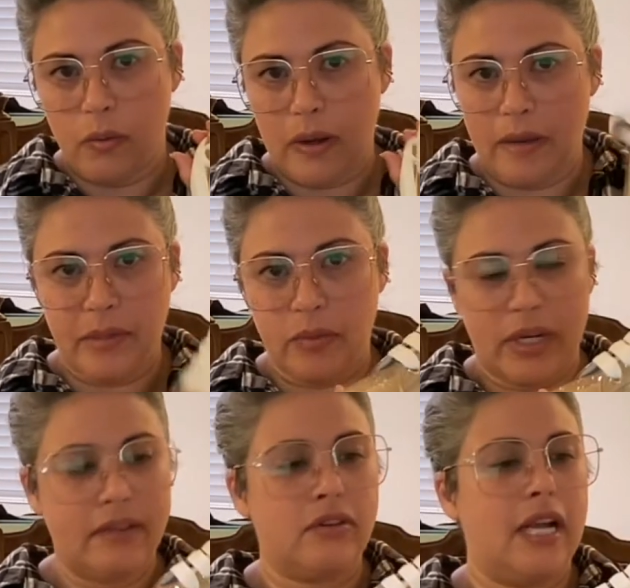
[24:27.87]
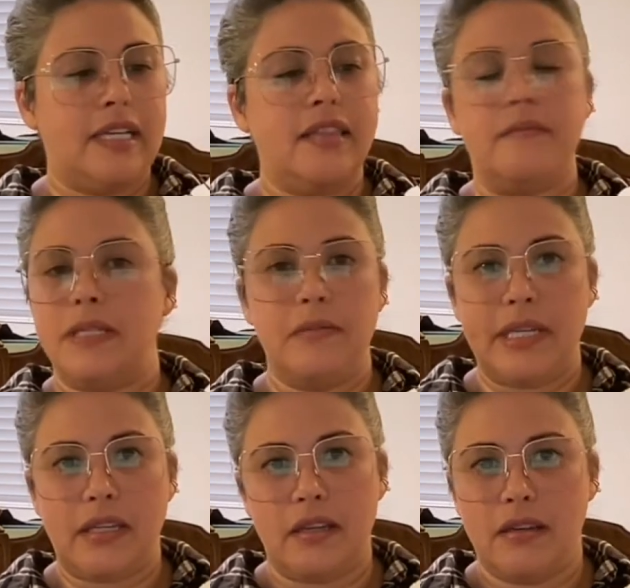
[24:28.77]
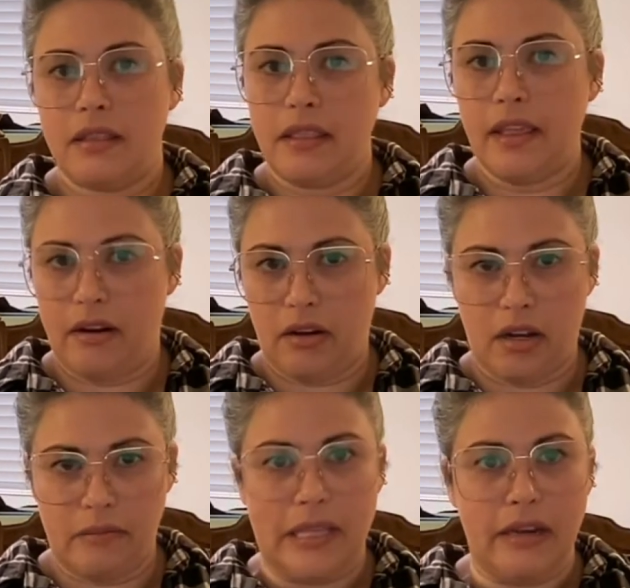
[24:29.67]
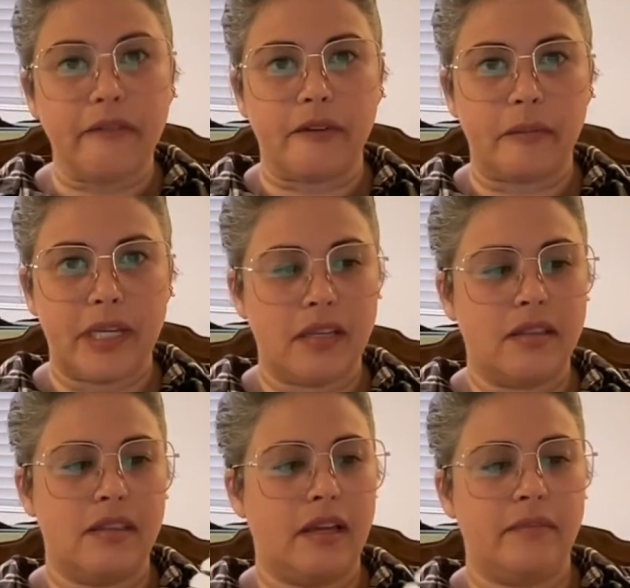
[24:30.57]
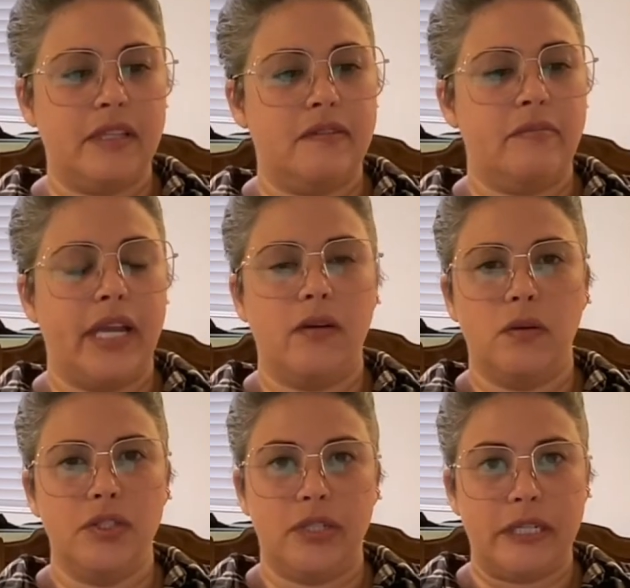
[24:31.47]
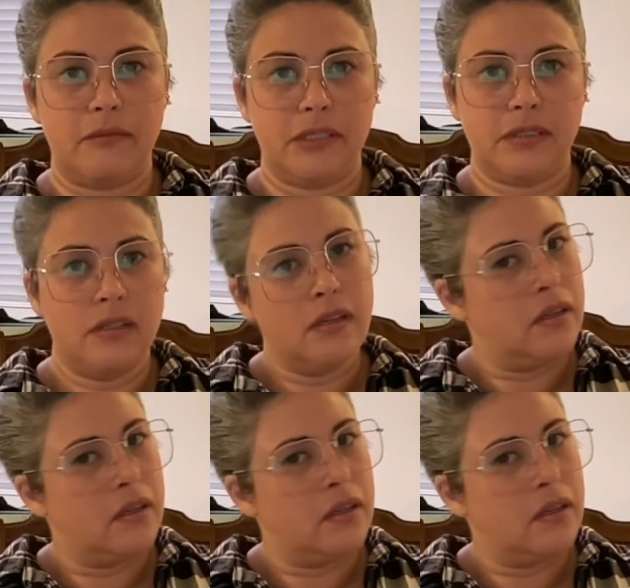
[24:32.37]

I mean, whatever I need them to be, they're going to be there for me. I'm living my gold dreams.